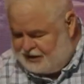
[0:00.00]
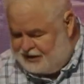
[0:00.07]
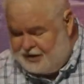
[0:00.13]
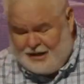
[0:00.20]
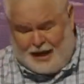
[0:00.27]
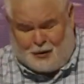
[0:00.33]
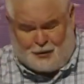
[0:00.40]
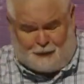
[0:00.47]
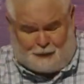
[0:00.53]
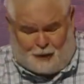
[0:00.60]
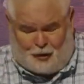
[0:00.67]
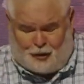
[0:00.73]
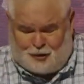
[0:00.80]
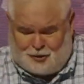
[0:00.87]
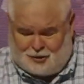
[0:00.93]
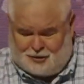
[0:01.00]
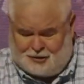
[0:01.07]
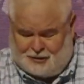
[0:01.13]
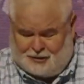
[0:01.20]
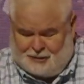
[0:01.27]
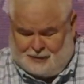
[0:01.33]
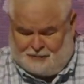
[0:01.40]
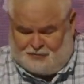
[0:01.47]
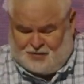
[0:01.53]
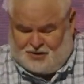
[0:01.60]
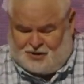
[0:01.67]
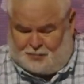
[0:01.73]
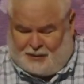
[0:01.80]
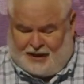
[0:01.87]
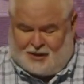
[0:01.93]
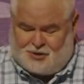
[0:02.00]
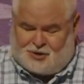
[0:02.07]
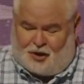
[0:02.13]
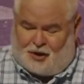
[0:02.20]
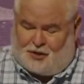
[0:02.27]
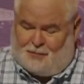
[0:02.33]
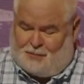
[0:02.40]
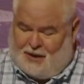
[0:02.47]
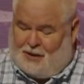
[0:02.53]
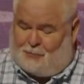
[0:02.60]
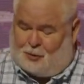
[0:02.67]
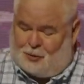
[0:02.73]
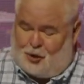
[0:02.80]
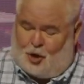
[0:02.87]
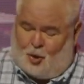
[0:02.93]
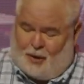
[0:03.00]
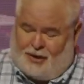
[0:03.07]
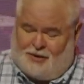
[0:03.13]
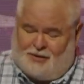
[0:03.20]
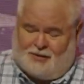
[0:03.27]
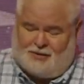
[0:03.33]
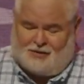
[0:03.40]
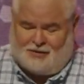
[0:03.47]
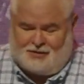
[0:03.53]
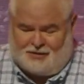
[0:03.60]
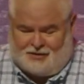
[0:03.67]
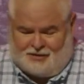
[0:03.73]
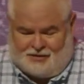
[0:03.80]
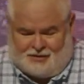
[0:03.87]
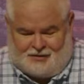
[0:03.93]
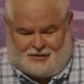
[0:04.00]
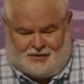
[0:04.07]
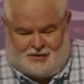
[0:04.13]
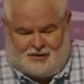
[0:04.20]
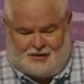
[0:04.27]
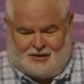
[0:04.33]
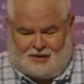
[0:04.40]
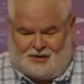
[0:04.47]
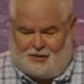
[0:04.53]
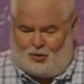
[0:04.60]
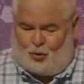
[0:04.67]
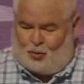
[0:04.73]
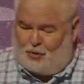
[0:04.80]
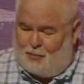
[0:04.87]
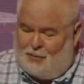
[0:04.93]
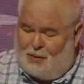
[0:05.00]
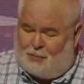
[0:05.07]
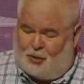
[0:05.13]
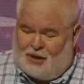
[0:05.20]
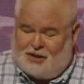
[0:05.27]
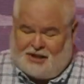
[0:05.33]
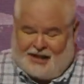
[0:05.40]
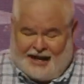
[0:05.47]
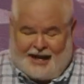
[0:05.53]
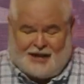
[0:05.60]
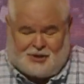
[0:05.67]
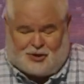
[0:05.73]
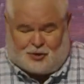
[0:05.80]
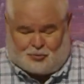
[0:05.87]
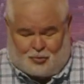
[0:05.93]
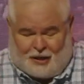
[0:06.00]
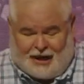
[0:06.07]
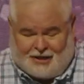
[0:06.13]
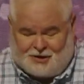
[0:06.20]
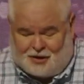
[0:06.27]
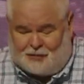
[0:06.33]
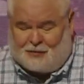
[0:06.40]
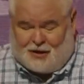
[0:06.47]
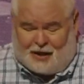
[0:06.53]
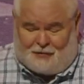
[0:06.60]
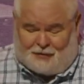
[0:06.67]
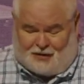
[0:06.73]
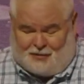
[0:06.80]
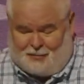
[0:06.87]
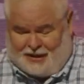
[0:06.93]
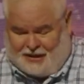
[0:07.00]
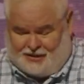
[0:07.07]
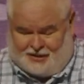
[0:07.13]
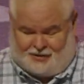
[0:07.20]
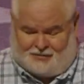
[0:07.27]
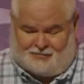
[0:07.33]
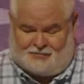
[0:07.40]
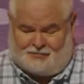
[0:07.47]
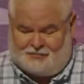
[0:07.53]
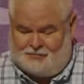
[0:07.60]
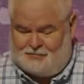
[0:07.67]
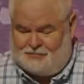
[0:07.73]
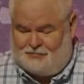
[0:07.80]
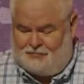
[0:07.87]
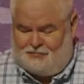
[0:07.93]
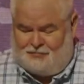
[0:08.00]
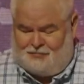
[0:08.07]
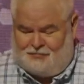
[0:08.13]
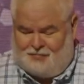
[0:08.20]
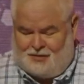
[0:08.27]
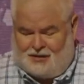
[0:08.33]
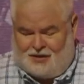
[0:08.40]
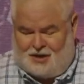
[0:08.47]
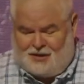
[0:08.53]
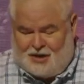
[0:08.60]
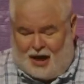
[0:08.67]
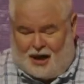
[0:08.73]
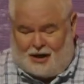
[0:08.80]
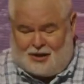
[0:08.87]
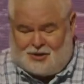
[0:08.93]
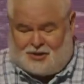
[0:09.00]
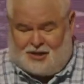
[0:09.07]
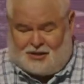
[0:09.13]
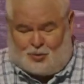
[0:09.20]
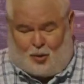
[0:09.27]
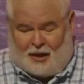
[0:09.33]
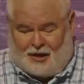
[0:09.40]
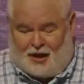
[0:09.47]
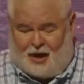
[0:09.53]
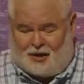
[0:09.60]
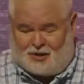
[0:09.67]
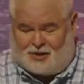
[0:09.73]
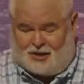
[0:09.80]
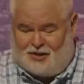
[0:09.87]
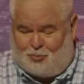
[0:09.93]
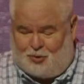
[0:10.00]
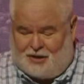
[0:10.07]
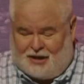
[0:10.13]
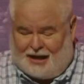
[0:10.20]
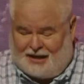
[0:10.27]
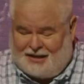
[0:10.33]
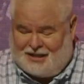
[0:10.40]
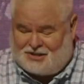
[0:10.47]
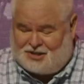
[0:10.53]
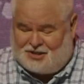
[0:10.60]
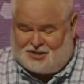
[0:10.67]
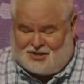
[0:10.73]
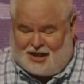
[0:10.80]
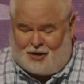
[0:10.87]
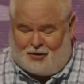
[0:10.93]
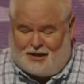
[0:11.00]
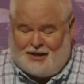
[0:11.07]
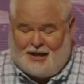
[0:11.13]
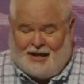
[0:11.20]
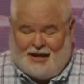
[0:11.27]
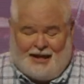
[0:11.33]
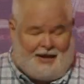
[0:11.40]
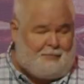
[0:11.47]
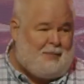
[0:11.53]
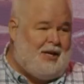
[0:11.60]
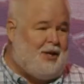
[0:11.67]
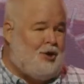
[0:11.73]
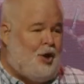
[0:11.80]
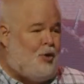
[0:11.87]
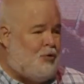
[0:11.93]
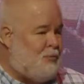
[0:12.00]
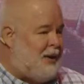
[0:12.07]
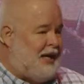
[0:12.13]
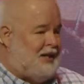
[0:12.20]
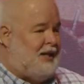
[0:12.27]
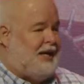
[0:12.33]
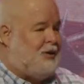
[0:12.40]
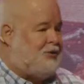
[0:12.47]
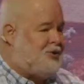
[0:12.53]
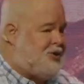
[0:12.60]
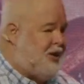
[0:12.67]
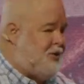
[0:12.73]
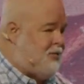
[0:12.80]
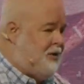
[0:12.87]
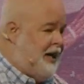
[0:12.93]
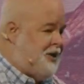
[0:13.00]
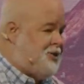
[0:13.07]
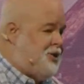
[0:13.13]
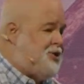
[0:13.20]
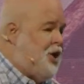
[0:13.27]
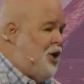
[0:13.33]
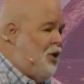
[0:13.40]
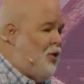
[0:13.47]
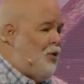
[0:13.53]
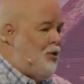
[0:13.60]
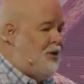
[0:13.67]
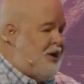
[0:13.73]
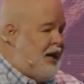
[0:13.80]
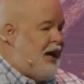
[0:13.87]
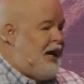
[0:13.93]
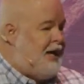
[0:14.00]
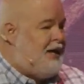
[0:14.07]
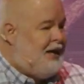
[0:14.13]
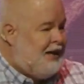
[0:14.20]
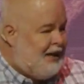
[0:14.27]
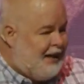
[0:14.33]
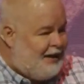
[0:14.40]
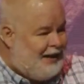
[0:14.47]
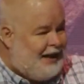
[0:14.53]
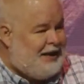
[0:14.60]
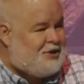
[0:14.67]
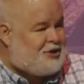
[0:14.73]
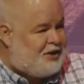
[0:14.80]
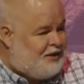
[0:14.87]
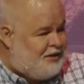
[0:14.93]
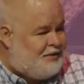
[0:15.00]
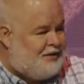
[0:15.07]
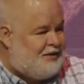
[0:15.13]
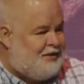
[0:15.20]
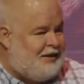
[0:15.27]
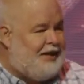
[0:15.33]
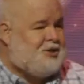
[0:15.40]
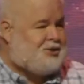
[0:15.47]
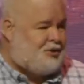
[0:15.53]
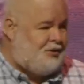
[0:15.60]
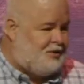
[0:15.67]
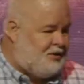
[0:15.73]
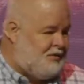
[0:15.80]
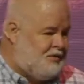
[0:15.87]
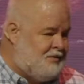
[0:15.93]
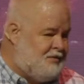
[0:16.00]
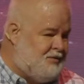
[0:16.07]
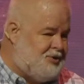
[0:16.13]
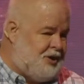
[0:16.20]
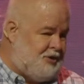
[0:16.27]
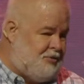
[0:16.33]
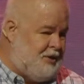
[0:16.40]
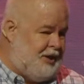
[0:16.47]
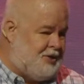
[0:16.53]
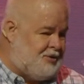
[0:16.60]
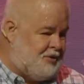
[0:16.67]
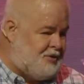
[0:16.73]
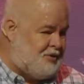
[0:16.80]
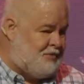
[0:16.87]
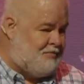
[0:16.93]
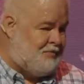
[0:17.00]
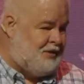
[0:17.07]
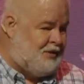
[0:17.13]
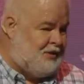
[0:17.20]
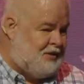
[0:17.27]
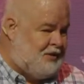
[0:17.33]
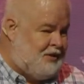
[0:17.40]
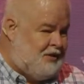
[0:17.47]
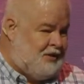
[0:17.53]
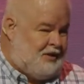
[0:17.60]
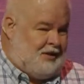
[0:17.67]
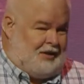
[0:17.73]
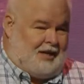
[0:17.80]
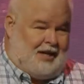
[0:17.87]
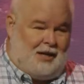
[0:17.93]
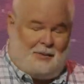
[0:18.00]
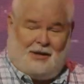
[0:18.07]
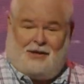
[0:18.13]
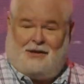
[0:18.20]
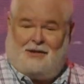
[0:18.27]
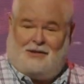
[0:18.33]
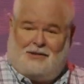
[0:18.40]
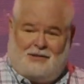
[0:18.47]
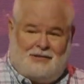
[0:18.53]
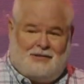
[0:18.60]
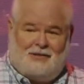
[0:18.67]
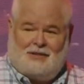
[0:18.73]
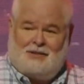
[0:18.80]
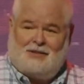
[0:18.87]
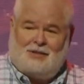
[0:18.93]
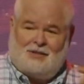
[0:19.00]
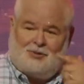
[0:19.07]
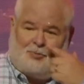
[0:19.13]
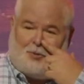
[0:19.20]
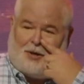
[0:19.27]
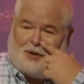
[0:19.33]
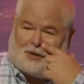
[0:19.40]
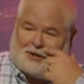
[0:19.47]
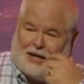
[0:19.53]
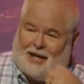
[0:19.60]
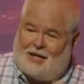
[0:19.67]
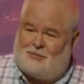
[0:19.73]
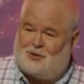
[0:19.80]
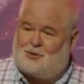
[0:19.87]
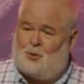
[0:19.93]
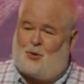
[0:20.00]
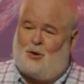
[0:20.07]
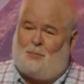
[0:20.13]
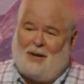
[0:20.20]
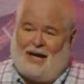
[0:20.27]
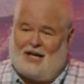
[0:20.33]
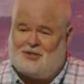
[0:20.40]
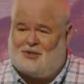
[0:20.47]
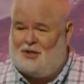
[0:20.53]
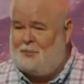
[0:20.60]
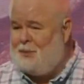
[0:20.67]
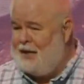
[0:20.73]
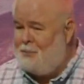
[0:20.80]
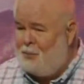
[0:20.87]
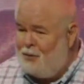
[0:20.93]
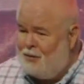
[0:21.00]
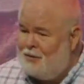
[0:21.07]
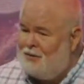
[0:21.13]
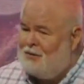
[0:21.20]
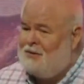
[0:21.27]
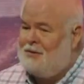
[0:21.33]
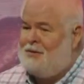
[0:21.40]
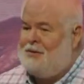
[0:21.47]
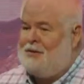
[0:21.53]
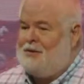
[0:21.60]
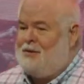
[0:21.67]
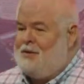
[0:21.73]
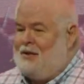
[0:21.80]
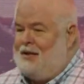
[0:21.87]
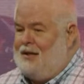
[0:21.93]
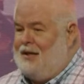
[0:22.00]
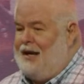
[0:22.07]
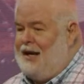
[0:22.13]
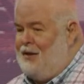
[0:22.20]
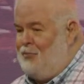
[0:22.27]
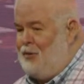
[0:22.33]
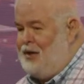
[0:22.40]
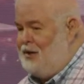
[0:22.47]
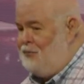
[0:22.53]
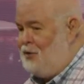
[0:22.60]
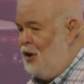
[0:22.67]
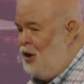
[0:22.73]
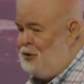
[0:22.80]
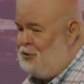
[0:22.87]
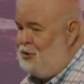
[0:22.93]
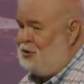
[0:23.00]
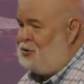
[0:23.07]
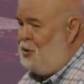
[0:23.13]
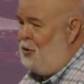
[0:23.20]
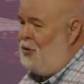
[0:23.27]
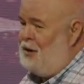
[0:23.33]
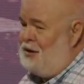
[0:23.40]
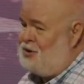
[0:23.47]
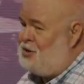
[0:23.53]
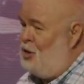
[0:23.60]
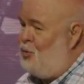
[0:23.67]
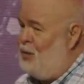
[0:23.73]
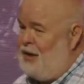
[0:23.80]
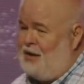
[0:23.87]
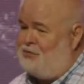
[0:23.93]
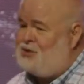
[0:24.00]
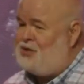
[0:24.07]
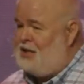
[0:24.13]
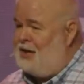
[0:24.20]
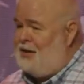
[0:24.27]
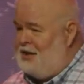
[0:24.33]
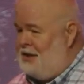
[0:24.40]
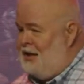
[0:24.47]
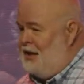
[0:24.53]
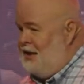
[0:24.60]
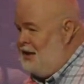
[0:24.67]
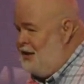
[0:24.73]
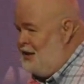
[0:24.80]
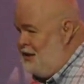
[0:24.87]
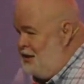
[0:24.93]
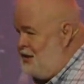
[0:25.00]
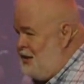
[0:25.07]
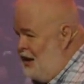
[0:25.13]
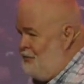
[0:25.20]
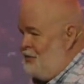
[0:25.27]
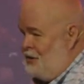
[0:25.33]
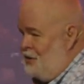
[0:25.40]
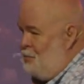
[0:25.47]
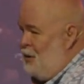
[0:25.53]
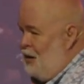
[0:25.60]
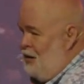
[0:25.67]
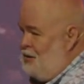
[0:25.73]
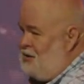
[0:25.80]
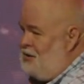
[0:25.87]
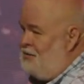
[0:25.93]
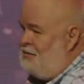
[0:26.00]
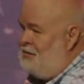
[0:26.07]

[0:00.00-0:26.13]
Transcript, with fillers: Now, the first depends on people knowing or remembering the ancient rites of covenant making, a knowledge that, quite honestly, would not necessarily have been known by later generations or non-ancient Eastern generations. I mean, we are kind of a Torah-passionate people, and we have gone through the Torah, and so we have studied the covenant of the parts.